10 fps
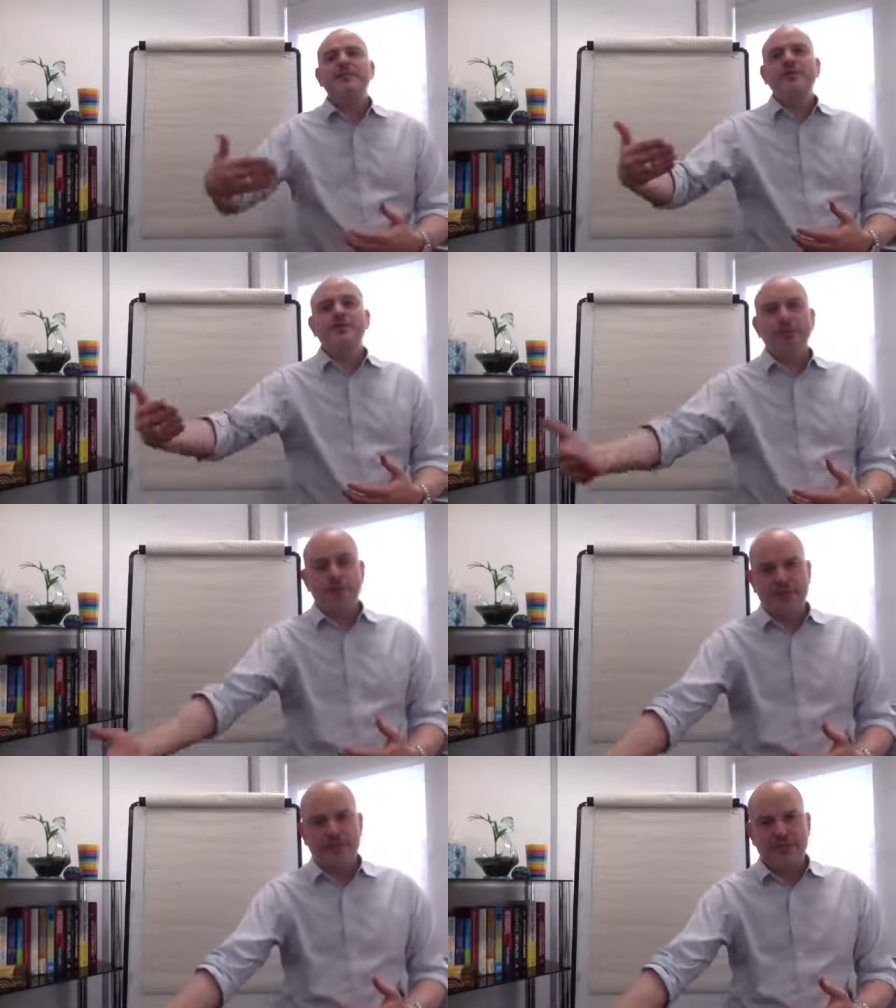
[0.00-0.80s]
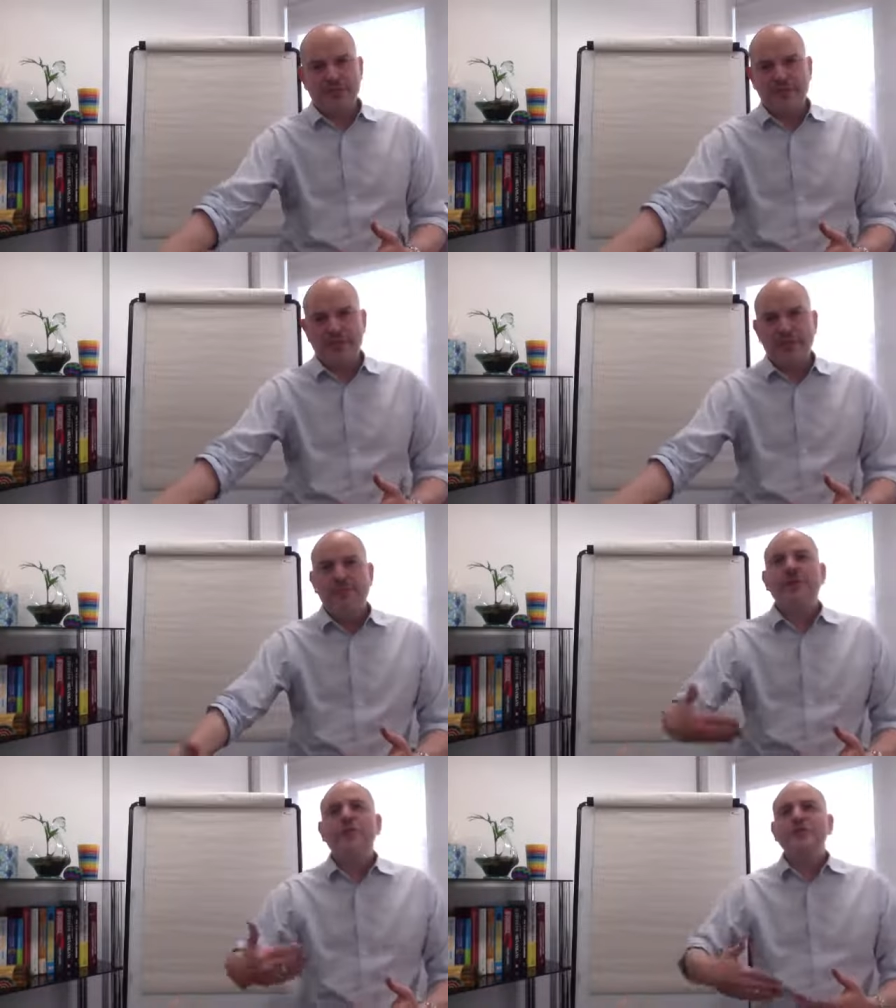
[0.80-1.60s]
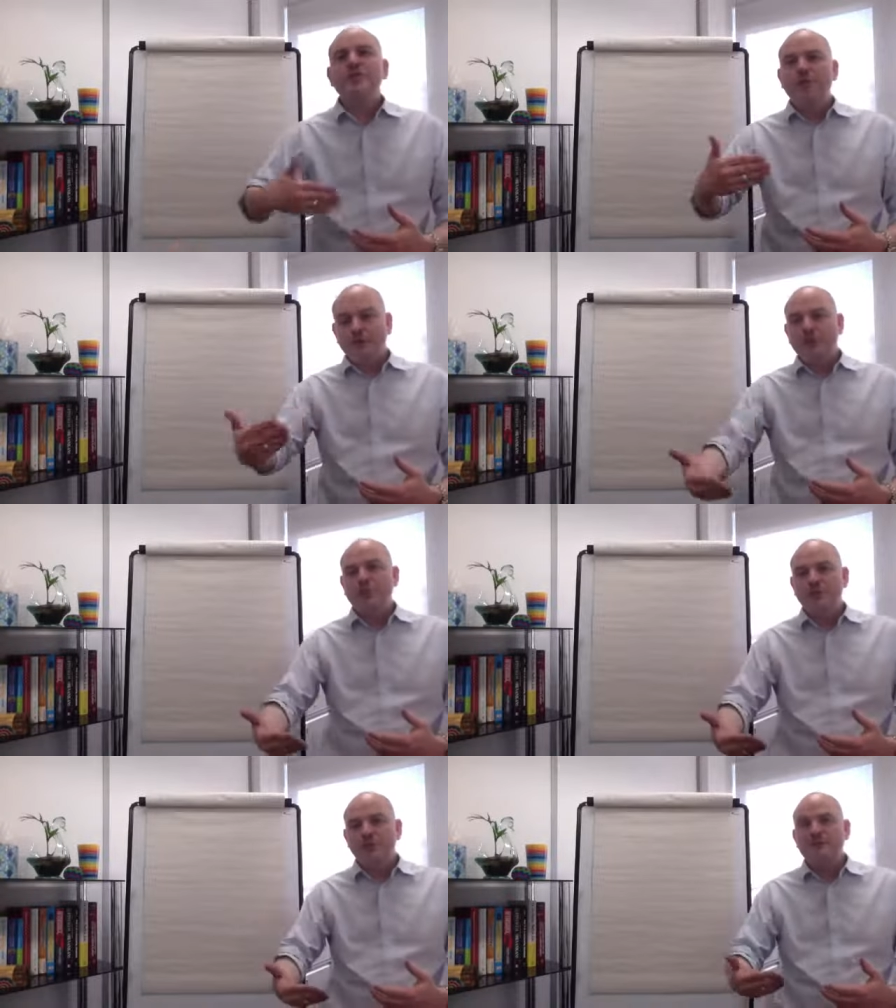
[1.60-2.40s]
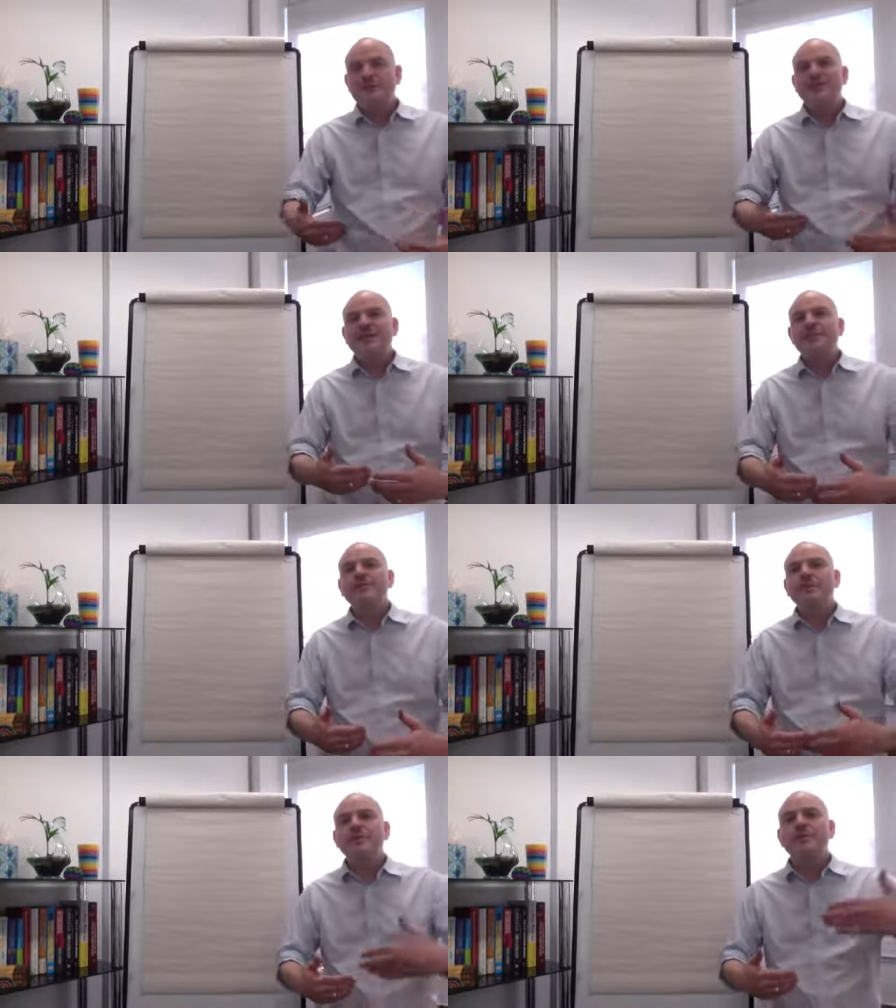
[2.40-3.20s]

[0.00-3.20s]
them a choice. But it wasn't a real choice because there was no